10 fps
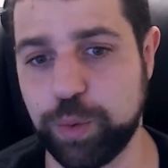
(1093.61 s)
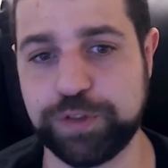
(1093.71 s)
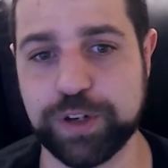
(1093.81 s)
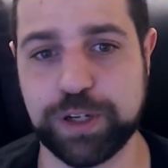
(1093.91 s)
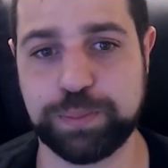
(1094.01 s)
we
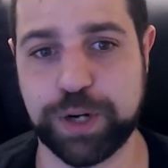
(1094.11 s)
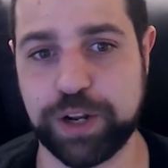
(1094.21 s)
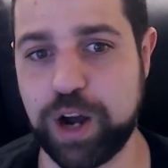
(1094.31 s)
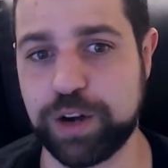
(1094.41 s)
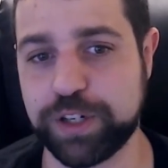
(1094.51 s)
feel
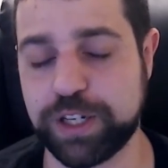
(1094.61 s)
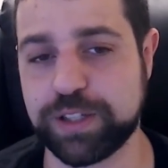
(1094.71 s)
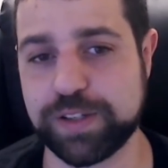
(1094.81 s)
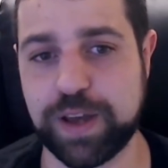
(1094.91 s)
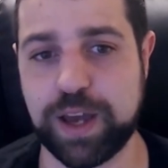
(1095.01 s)
pretty
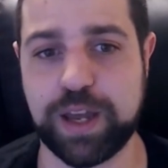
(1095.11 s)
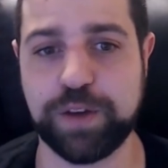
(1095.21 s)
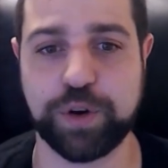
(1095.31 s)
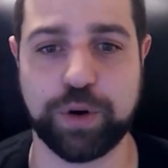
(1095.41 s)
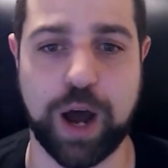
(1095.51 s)
confident to say
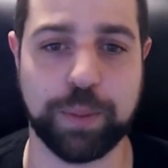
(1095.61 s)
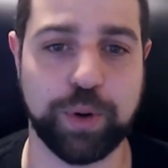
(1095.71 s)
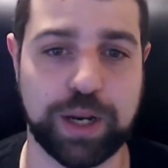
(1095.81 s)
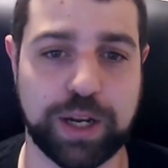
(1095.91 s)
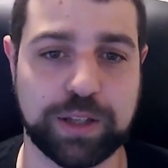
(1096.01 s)
if you're
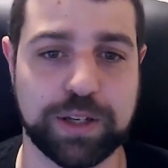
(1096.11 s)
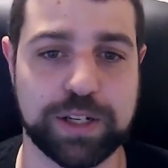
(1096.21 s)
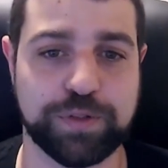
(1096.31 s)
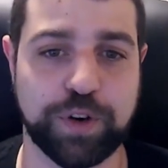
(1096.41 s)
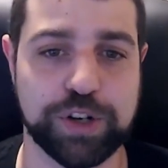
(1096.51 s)
upgrading to
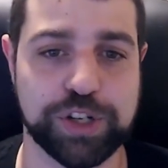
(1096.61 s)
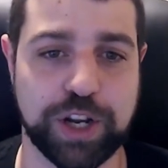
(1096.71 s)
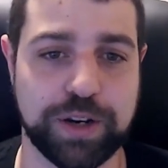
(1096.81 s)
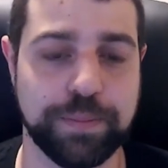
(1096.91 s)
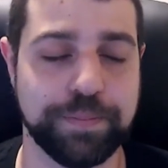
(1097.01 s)
this
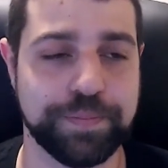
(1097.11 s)
version